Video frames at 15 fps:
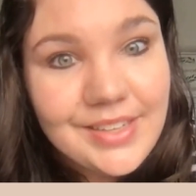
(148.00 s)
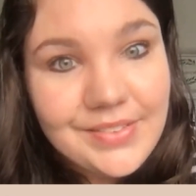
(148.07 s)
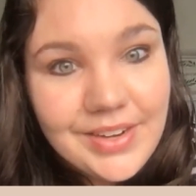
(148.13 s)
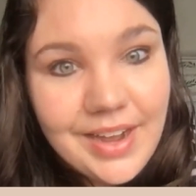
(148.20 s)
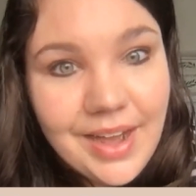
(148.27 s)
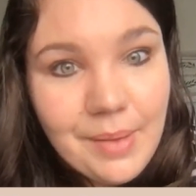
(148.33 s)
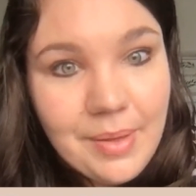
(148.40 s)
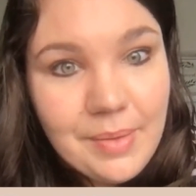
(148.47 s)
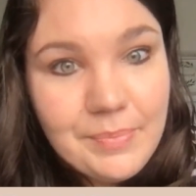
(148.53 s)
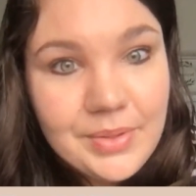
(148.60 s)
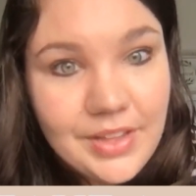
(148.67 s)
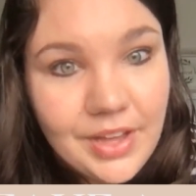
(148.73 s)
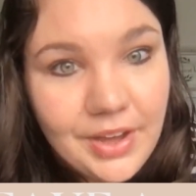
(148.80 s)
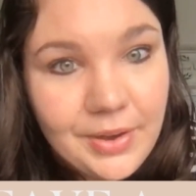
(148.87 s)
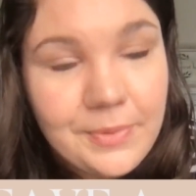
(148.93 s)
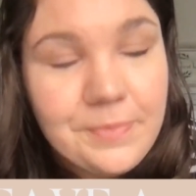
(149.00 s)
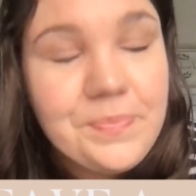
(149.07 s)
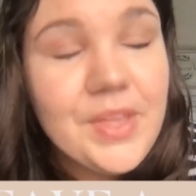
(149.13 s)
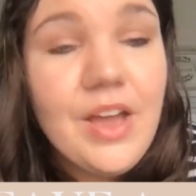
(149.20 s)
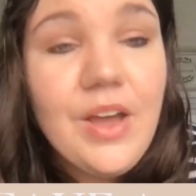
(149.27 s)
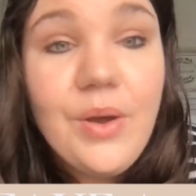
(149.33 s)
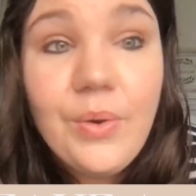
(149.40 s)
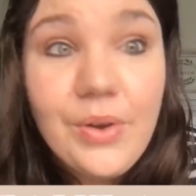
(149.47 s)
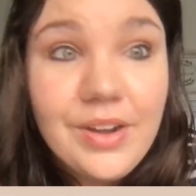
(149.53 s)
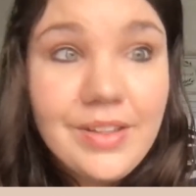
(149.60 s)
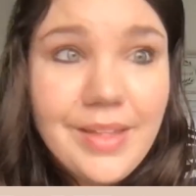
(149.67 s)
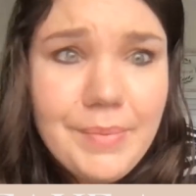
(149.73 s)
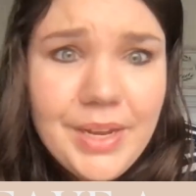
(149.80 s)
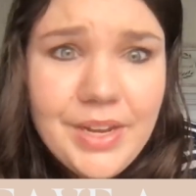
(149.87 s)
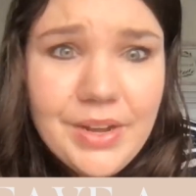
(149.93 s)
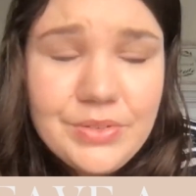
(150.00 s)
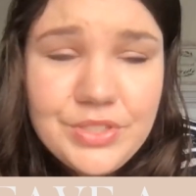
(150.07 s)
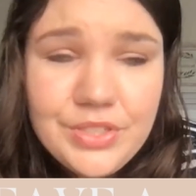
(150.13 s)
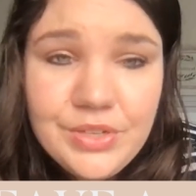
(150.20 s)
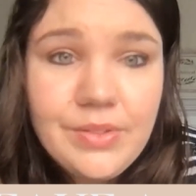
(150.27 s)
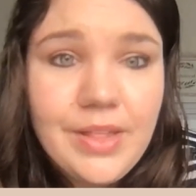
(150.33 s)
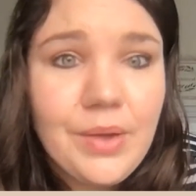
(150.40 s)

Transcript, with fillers: leave a comment below or let me know too,